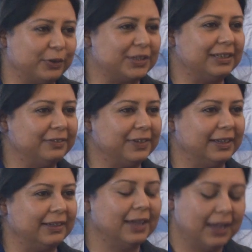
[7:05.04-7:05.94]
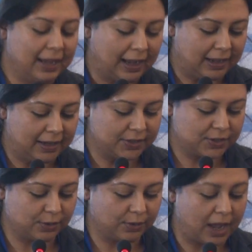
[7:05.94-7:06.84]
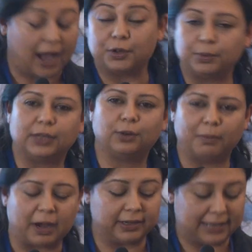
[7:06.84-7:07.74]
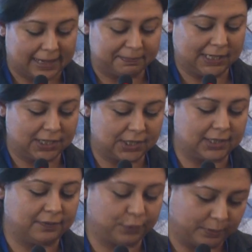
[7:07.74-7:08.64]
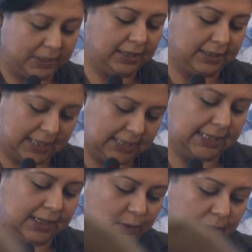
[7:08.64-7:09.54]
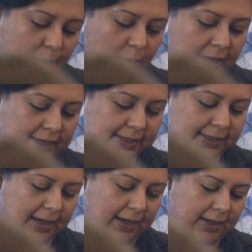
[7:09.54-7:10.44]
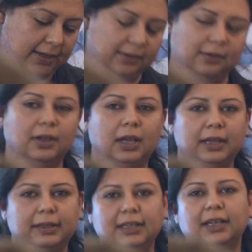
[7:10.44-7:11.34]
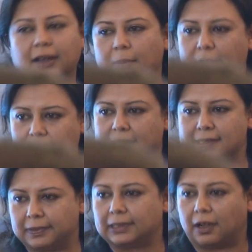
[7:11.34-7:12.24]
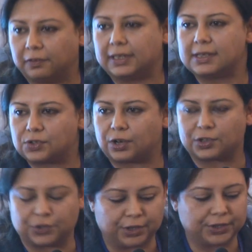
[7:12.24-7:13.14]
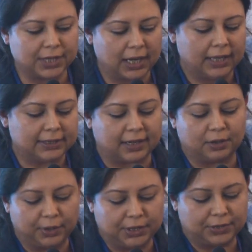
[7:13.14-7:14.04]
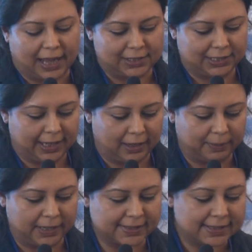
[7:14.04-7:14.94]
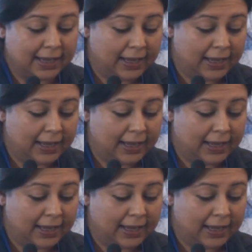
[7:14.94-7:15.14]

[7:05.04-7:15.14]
going to live in. Uh, so how do we go about adaptation? For me, the key takeaway was, uh, you know, thinking about flexible governance structures that are going to actually help us.